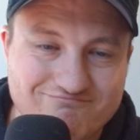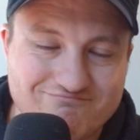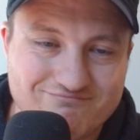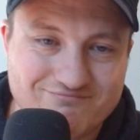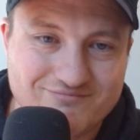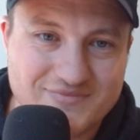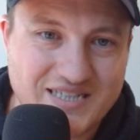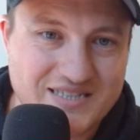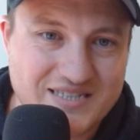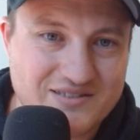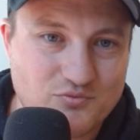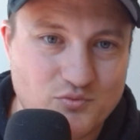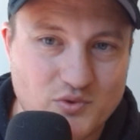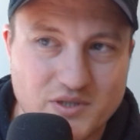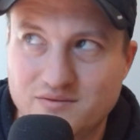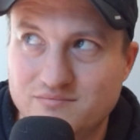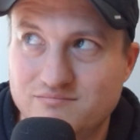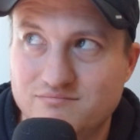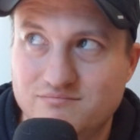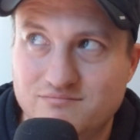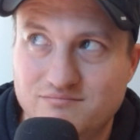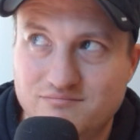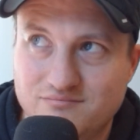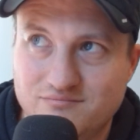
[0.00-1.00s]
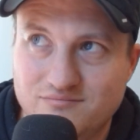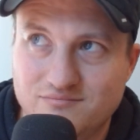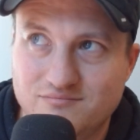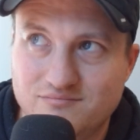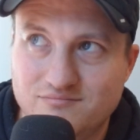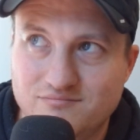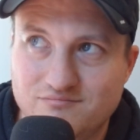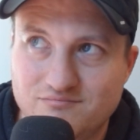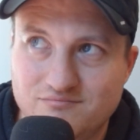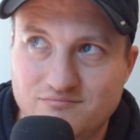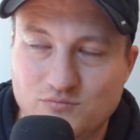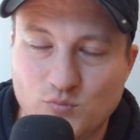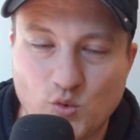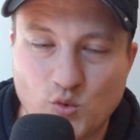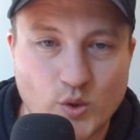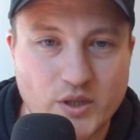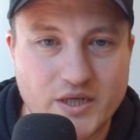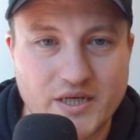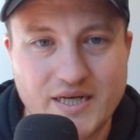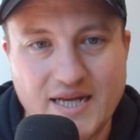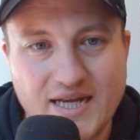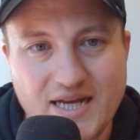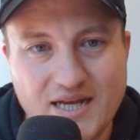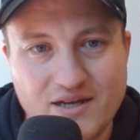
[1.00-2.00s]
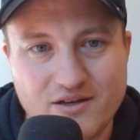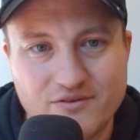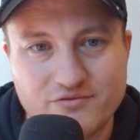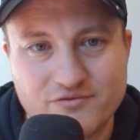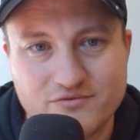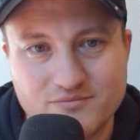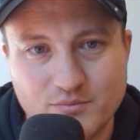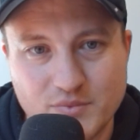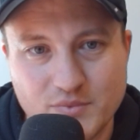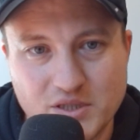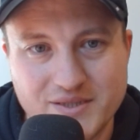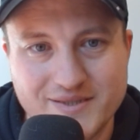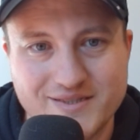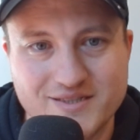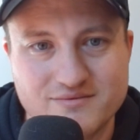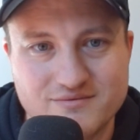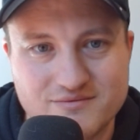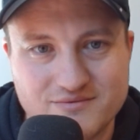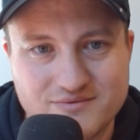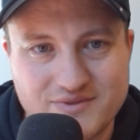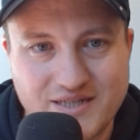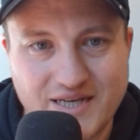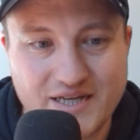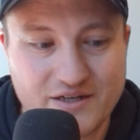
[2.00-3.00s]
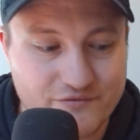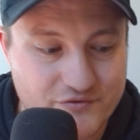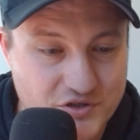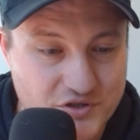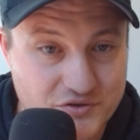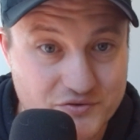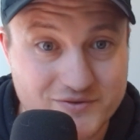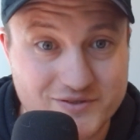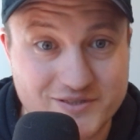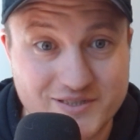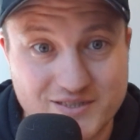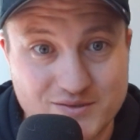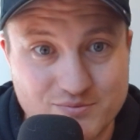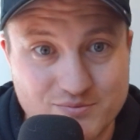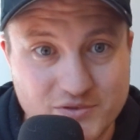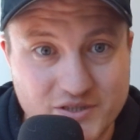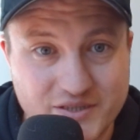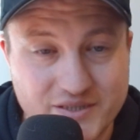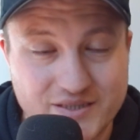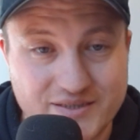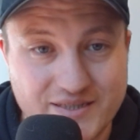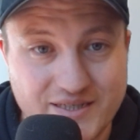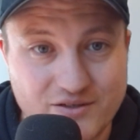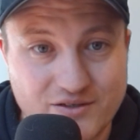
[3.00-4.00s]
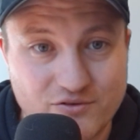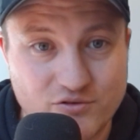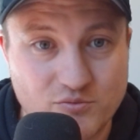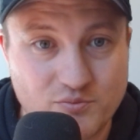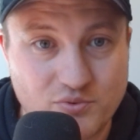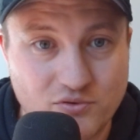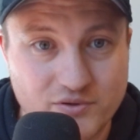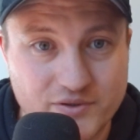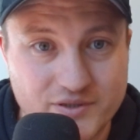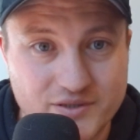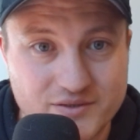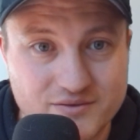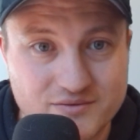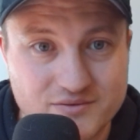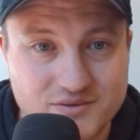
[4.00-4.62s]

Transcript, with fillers: That's what, 1.5 million out of those 6 million that are reported.